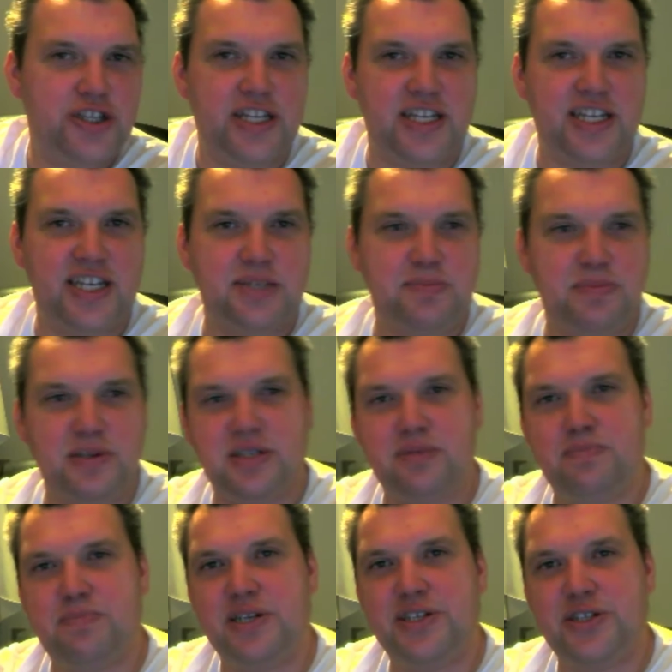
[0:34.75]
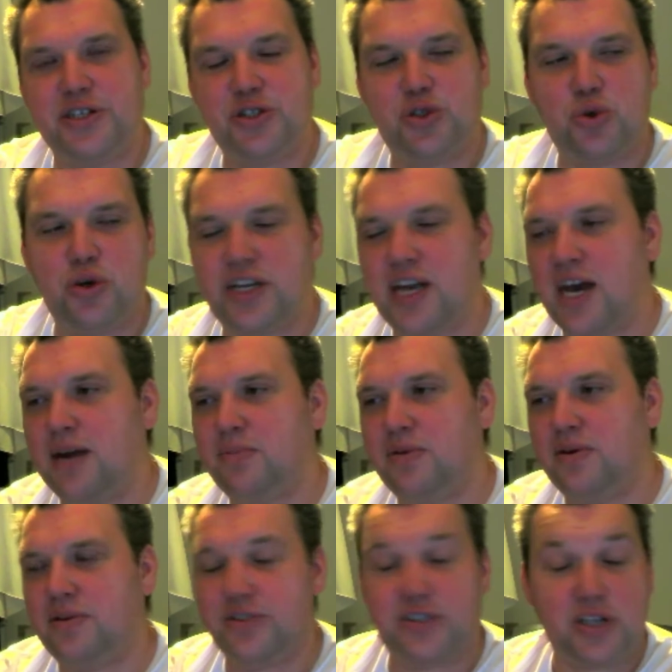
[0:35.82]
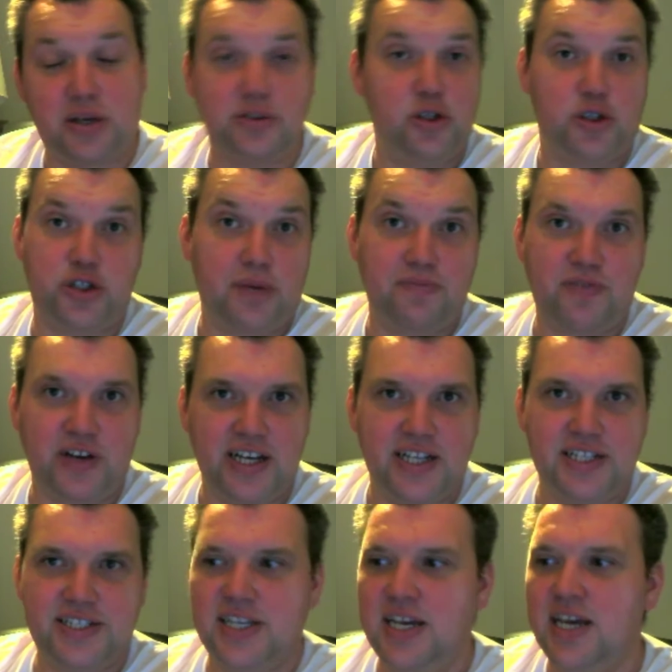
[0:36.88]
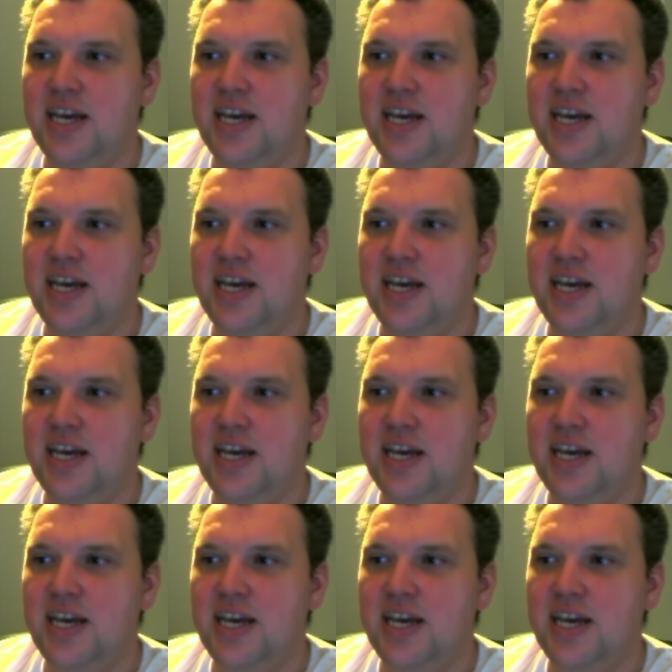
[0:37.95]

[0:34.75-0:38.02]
that has been built onto a camera or something else,